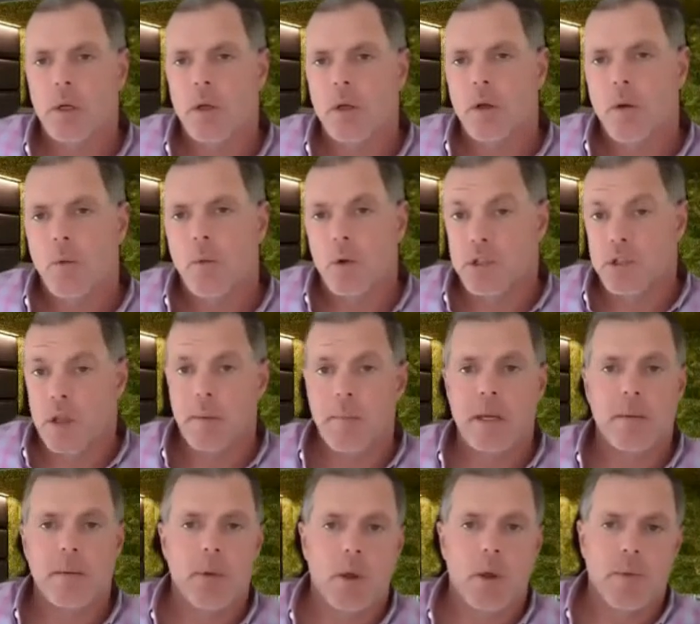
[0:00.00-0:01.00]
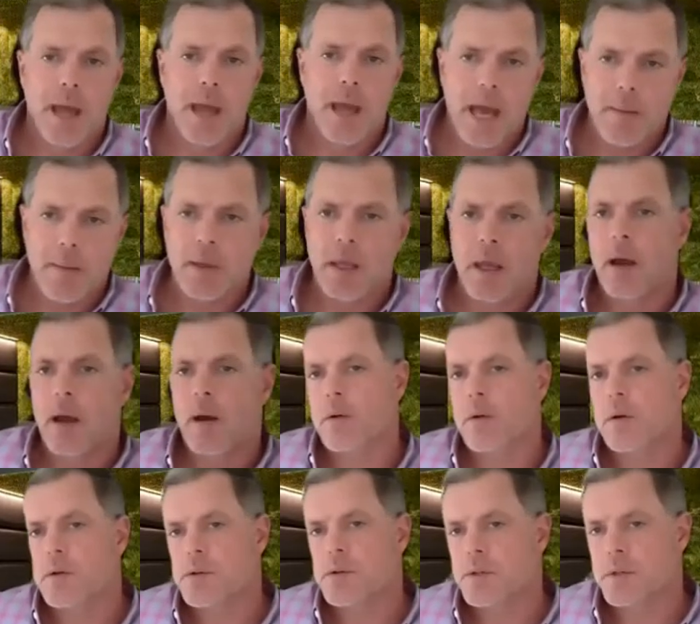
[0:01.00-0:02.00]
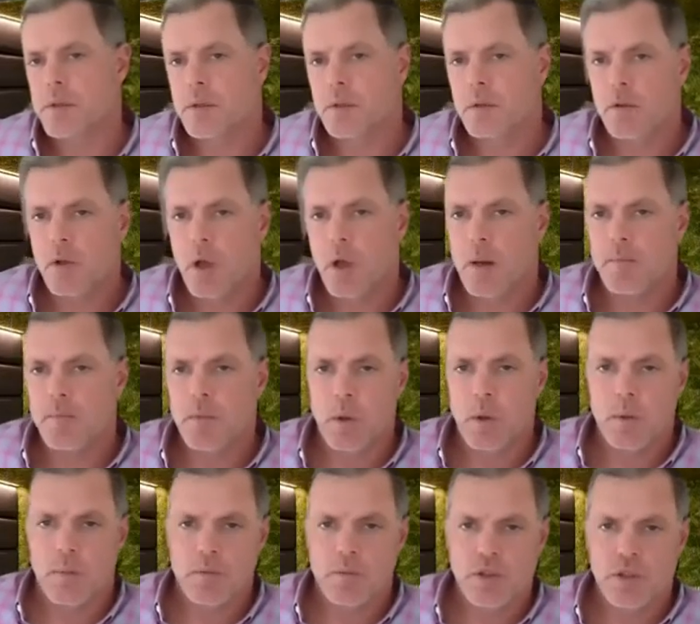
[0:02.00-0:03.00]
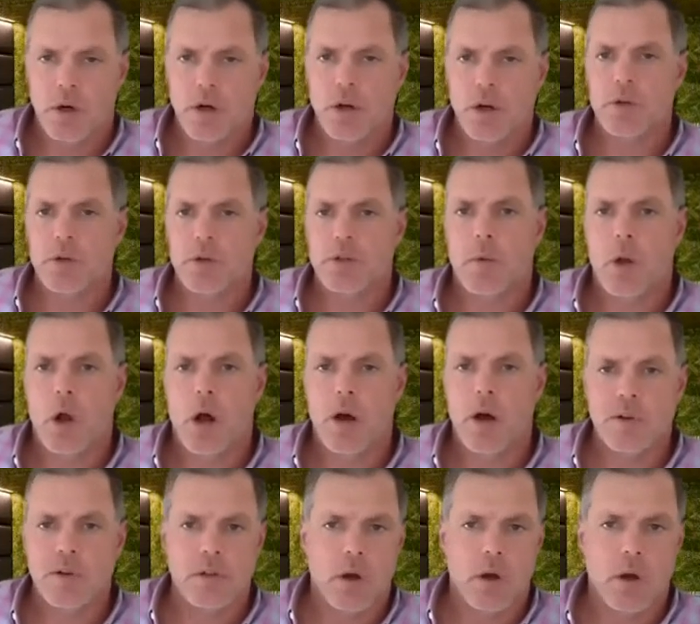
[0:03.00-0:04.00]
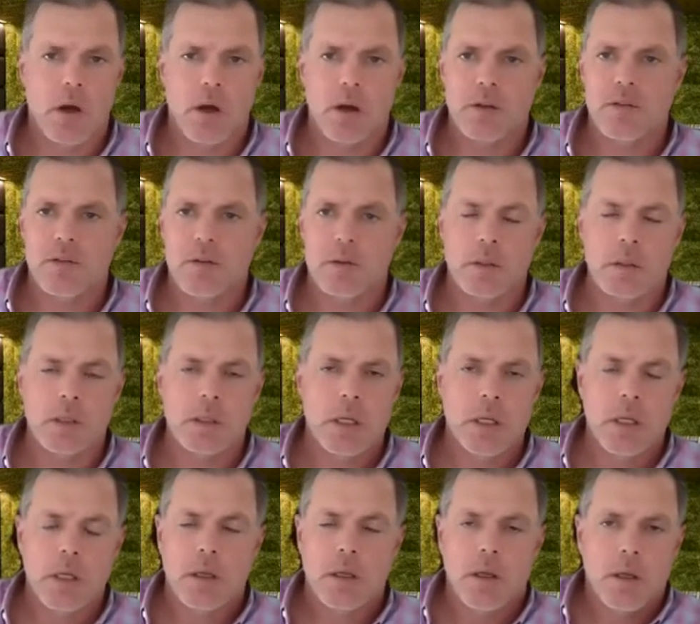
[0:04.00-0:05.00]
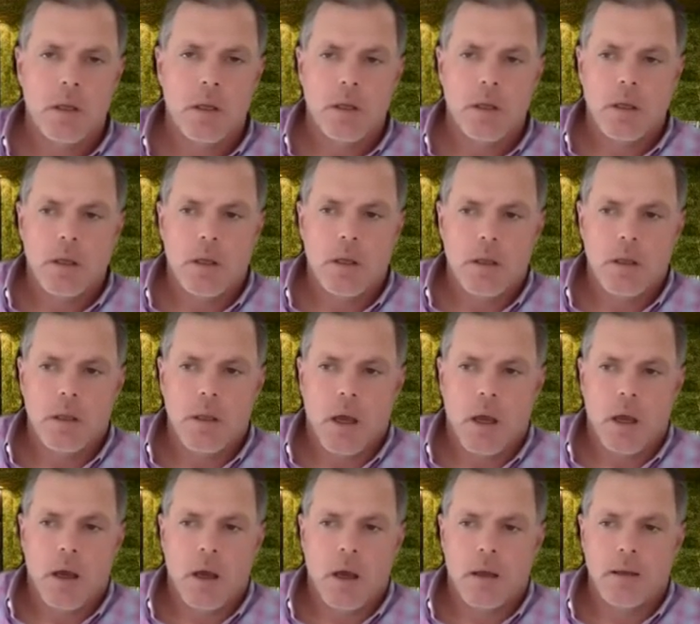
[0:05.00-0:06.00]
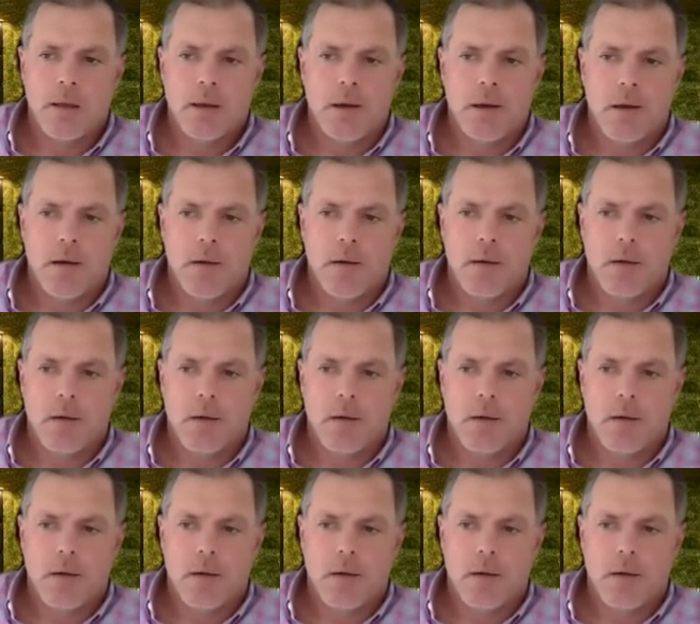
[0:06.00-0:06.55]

which led me to build the happy hours. And I'm starting to do some coffee talks, and, yeah.